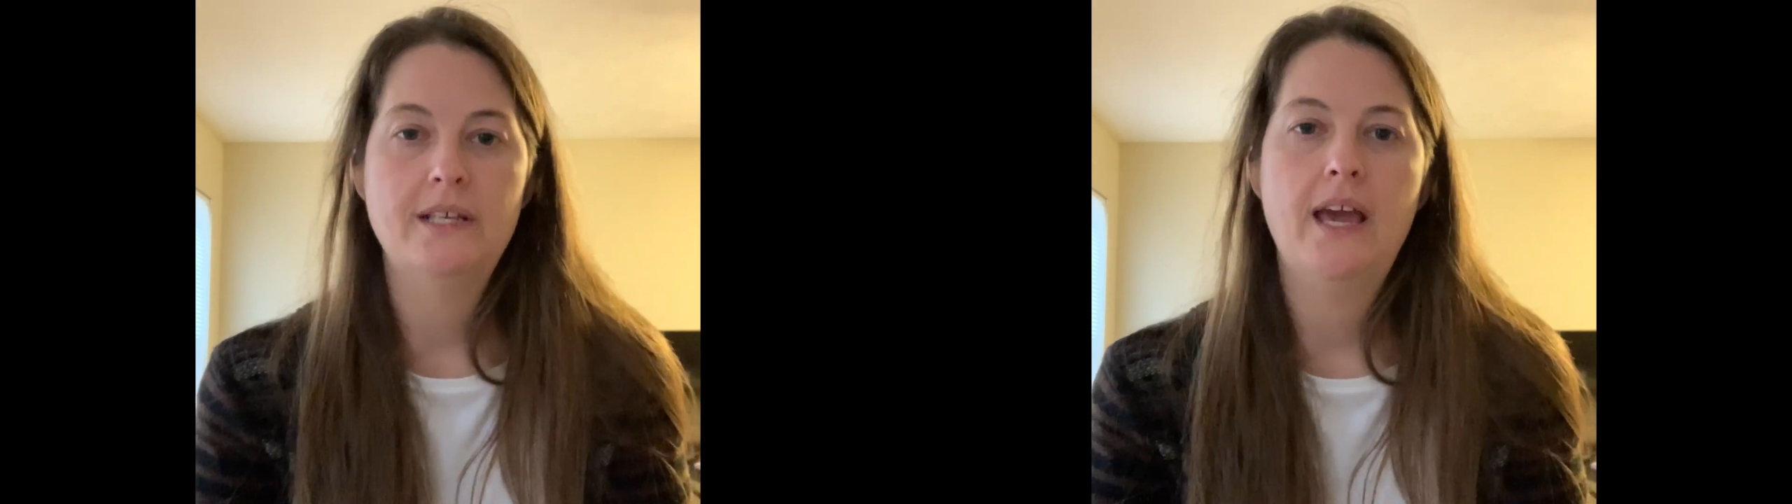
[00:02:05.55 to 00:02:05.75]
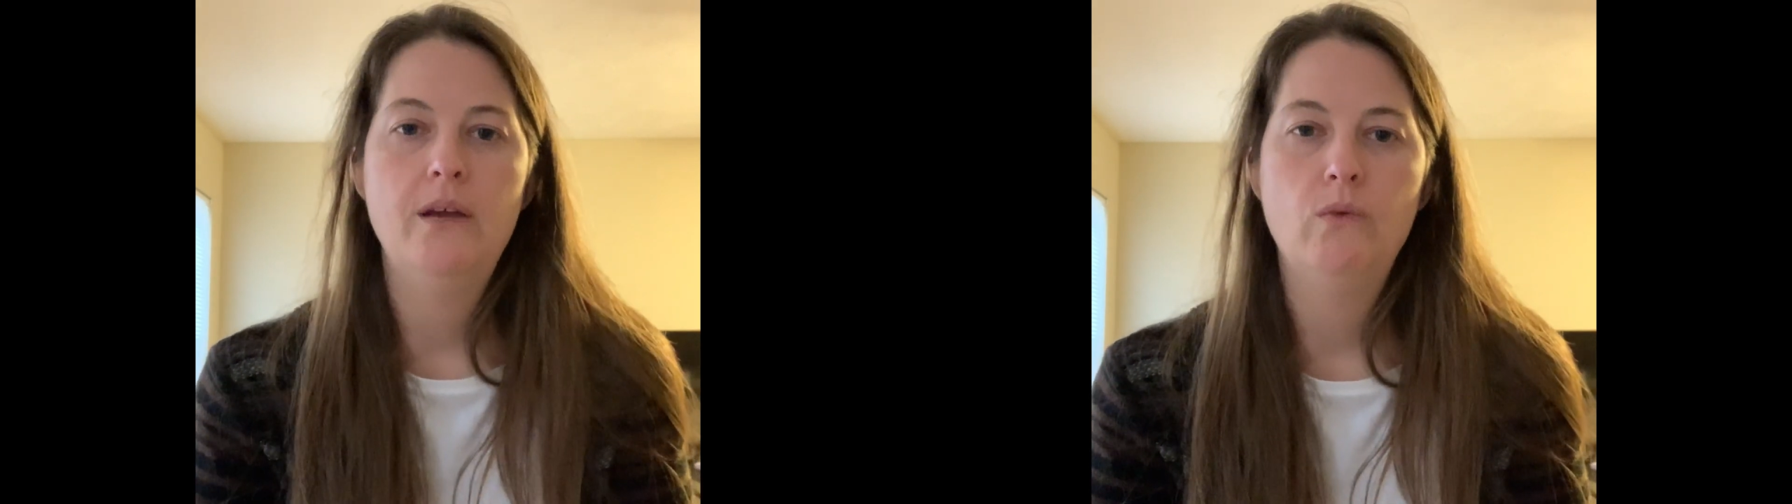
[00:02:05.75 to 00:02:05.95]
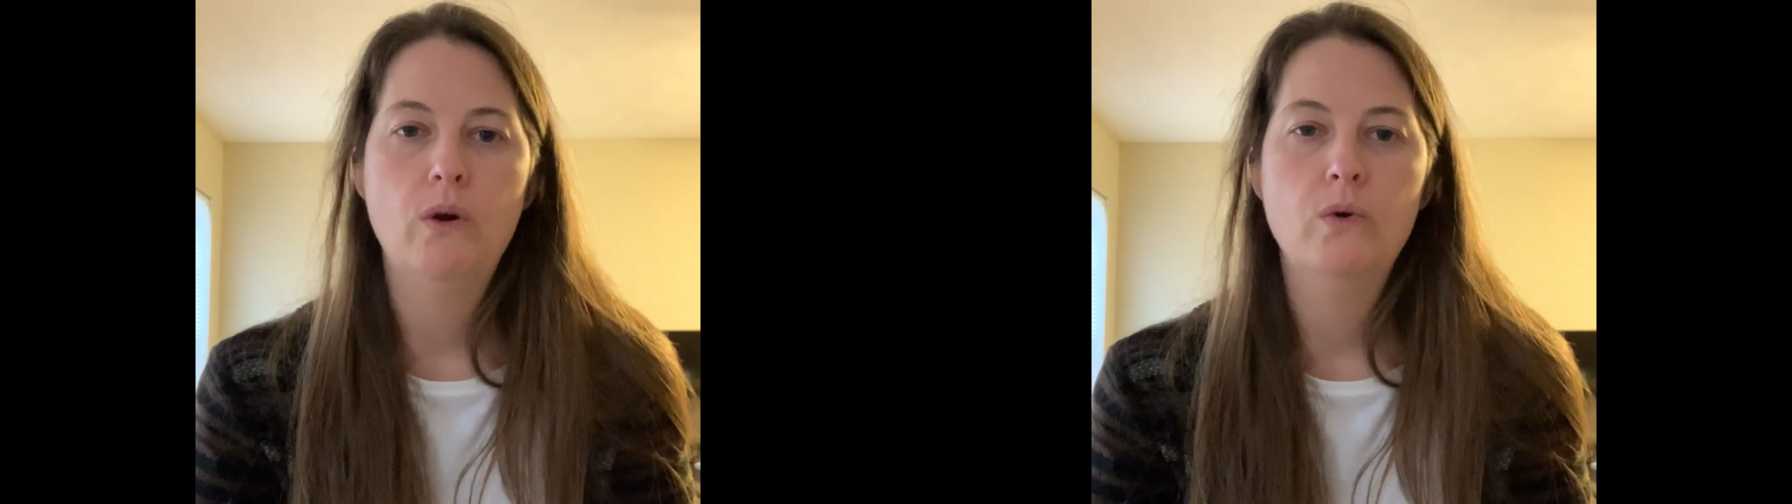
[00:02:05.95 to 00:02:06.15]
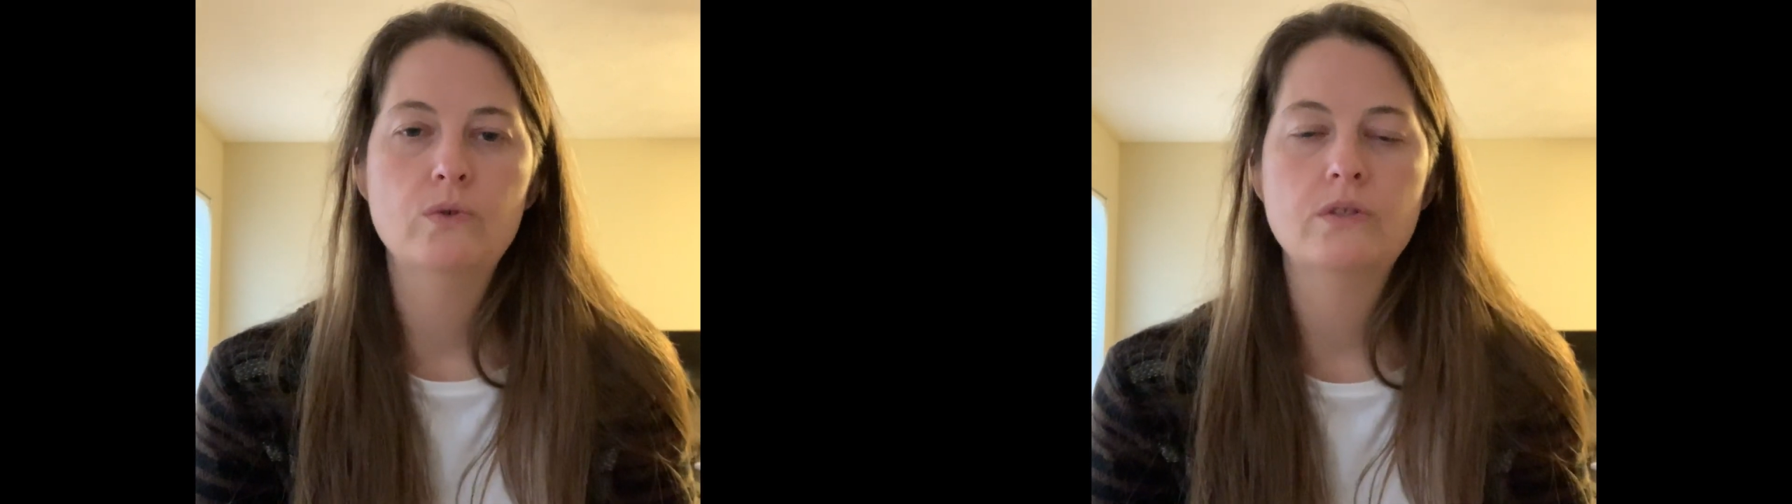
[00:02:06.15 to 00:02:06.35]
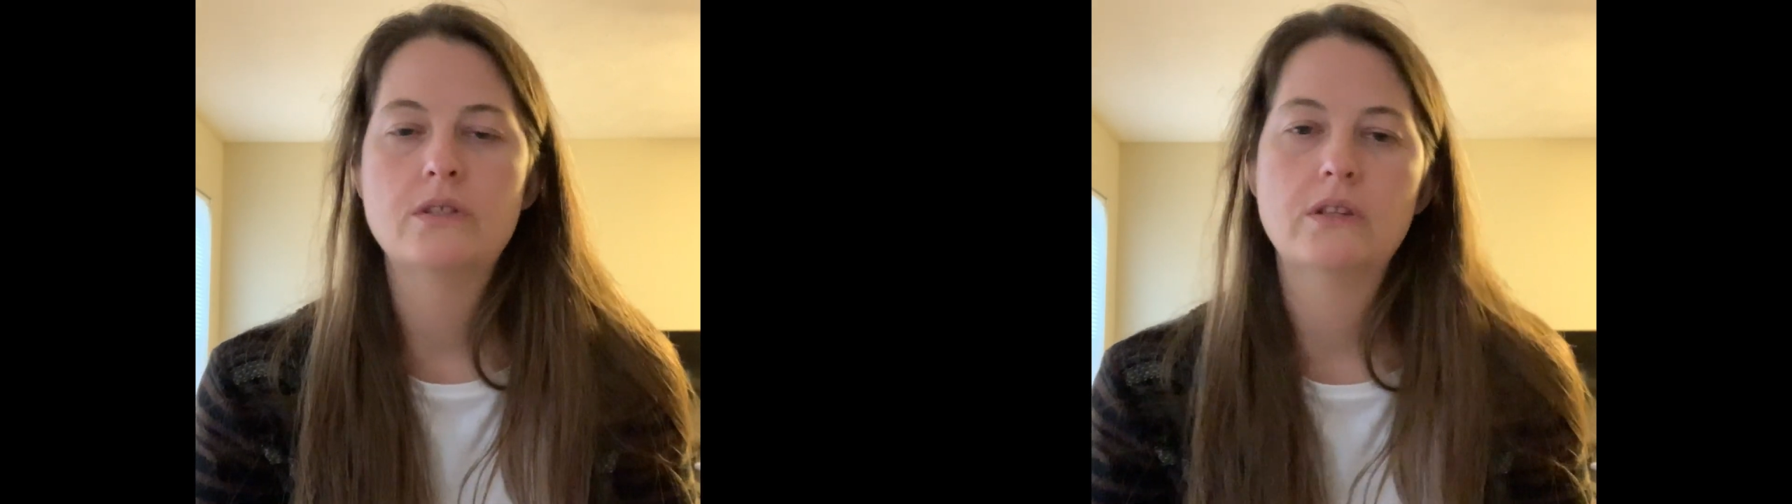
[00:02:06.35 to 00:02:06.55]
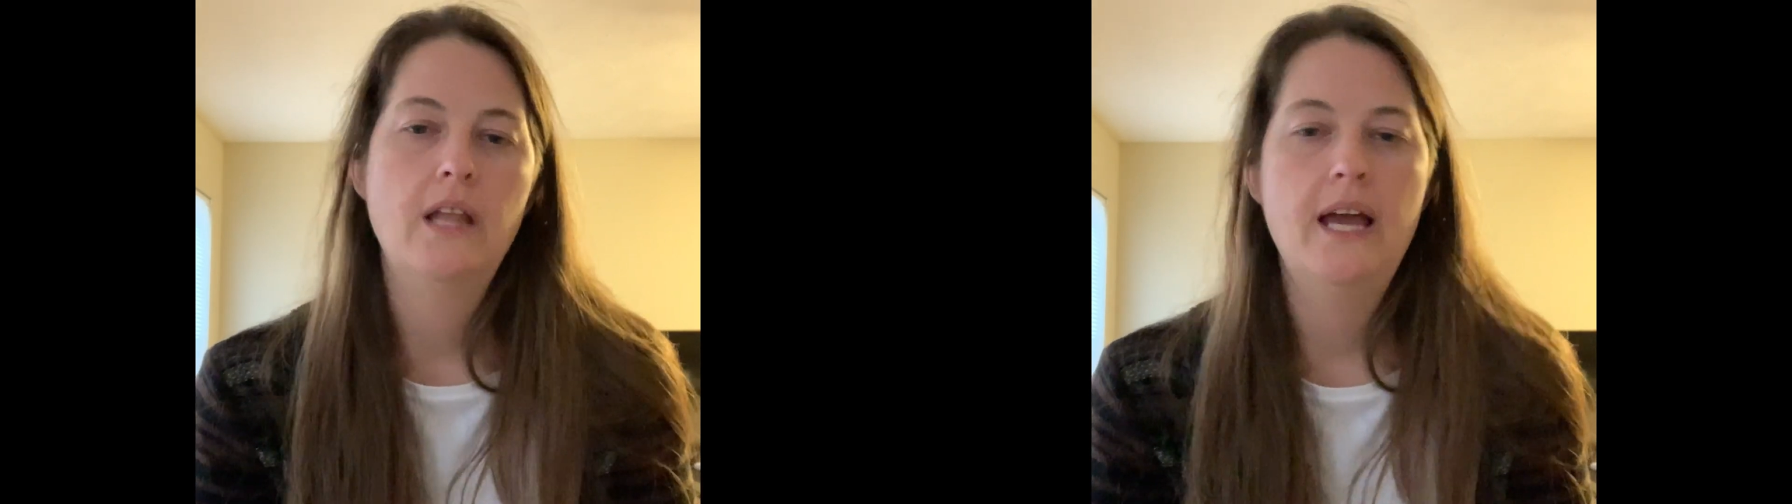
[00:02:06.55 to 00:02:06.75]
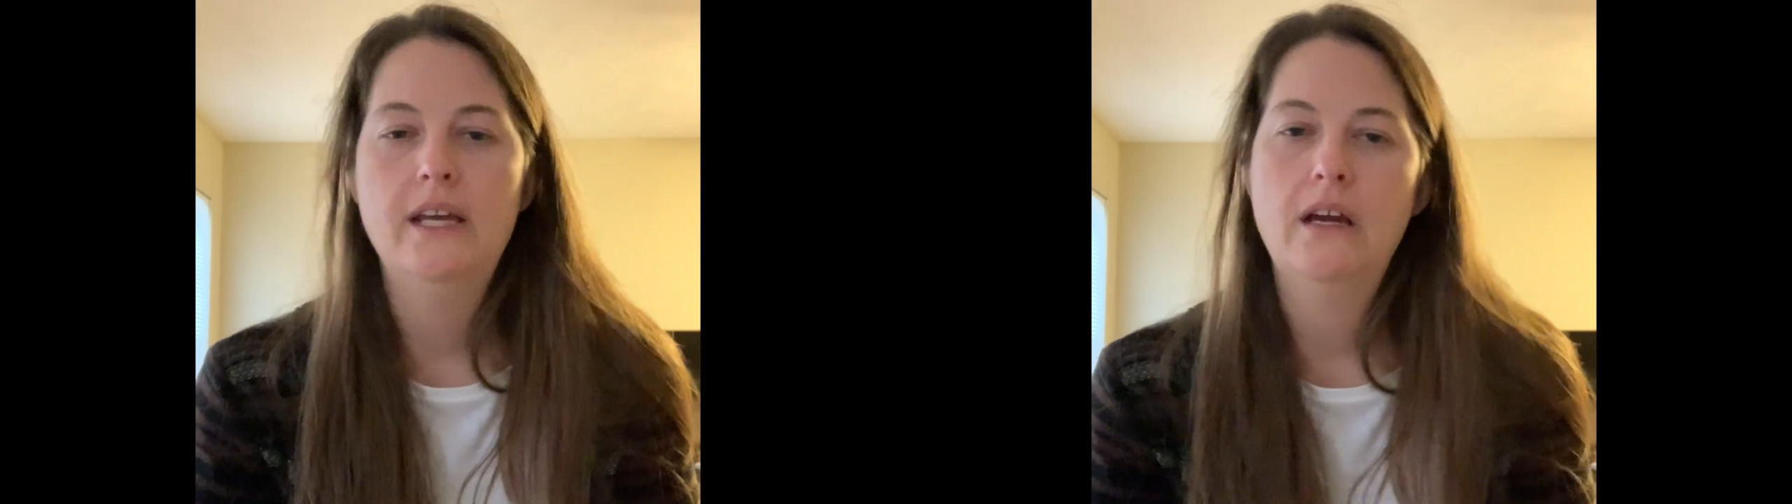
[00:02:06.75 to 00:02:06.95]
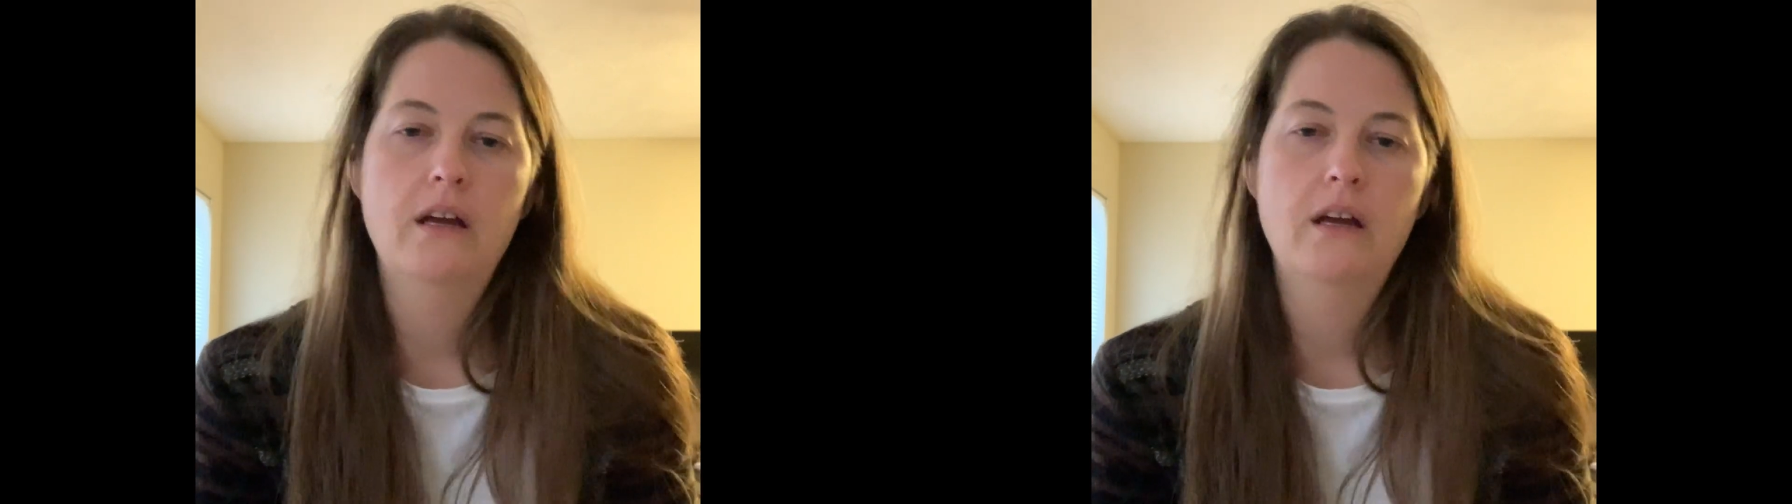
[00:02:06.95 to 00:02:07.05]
cake rolls, like